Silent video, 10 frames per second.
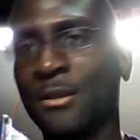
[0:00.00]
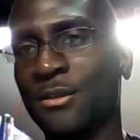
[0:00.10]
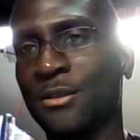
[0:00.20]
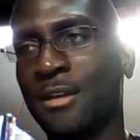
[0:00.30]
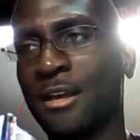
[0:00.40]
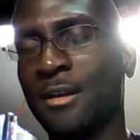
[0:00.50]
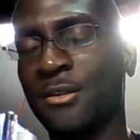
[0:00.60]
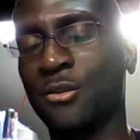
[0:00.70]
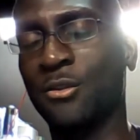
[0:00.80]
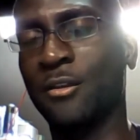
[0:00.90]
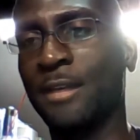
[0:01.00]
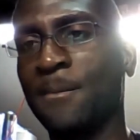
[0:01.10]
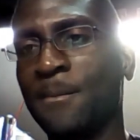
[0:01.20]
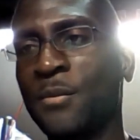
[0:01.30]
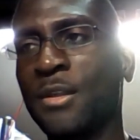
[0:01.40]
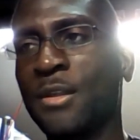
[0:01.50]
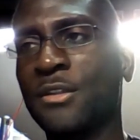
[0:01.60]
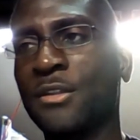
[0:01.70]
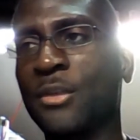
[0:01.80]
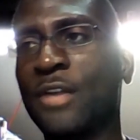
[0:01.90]
manga story.
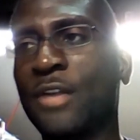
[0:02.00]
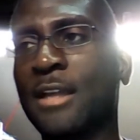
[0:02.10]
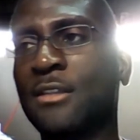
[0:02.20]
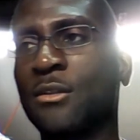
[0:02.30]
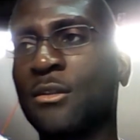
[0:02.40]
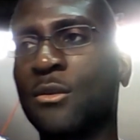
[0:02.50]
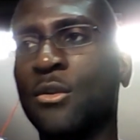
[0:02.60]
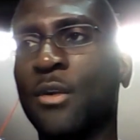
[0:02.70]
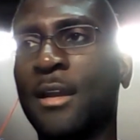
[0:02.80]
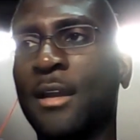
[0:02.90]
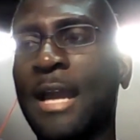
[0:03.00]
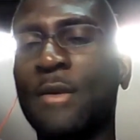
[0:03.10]
So we tried to look